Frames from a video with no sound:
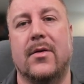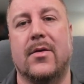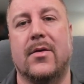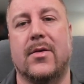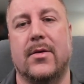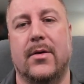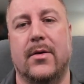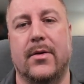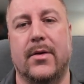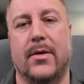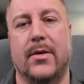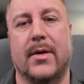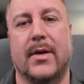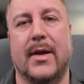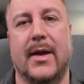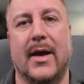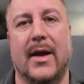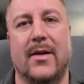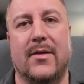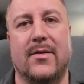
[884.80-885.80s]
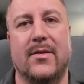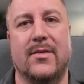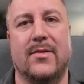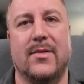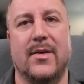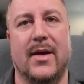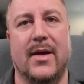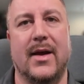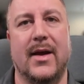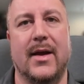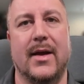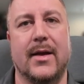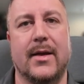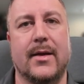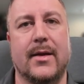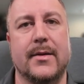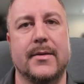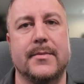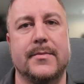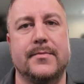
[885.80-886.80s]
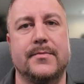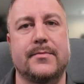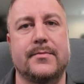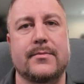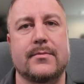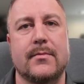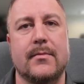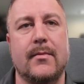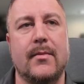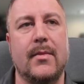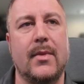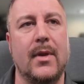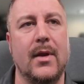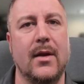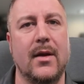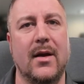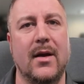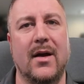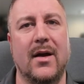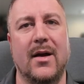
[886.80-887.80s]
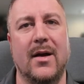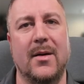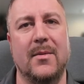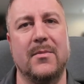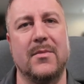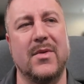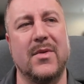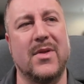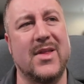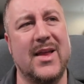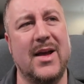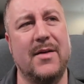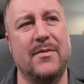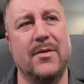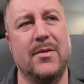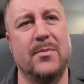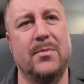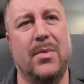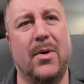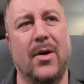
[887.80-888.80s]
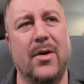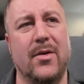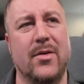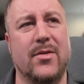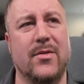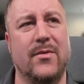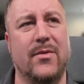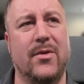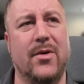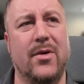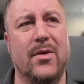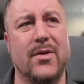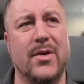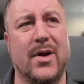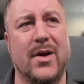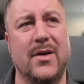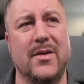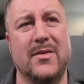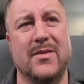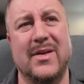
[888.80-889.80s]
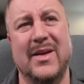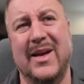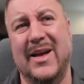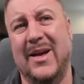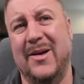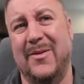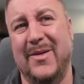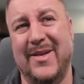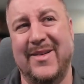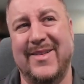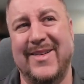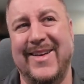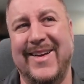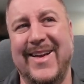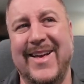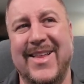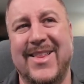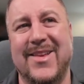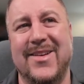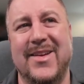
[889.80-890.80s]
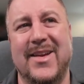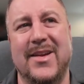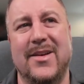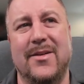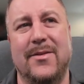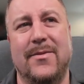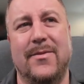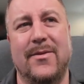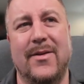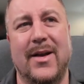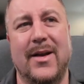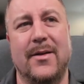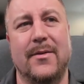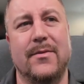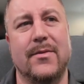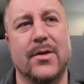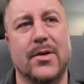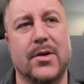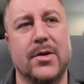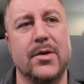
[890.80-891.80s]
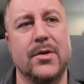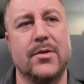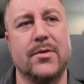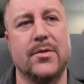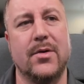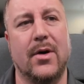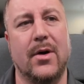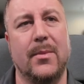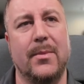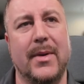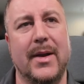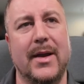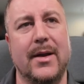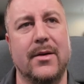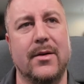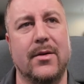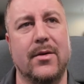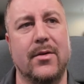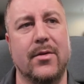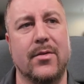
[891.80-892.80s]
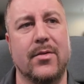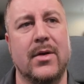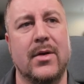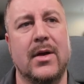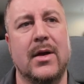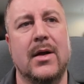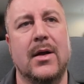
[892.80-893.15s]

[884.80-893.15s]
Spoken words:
So you get to take 7 points of loadout, which isn't enough for any of the good torpedoes,